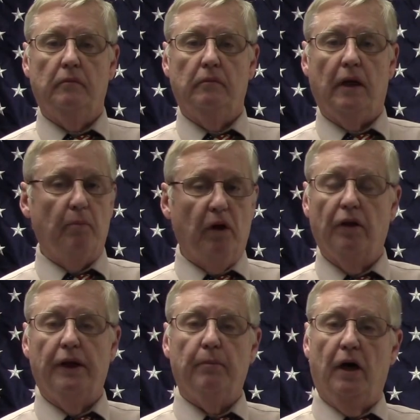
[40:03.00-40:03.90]
That
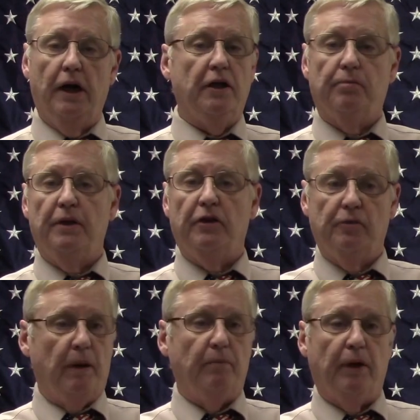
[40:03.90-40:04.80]
money is being
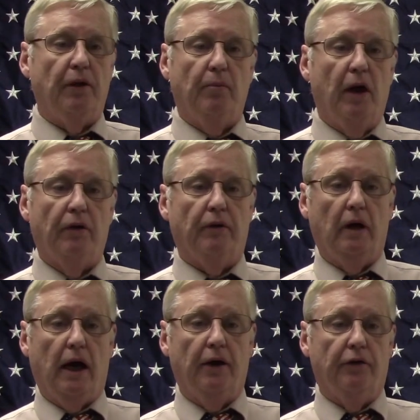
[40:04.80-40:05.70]
spent by the mother
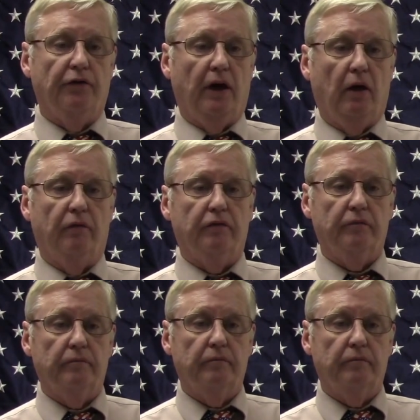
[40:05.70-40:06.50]
on herself.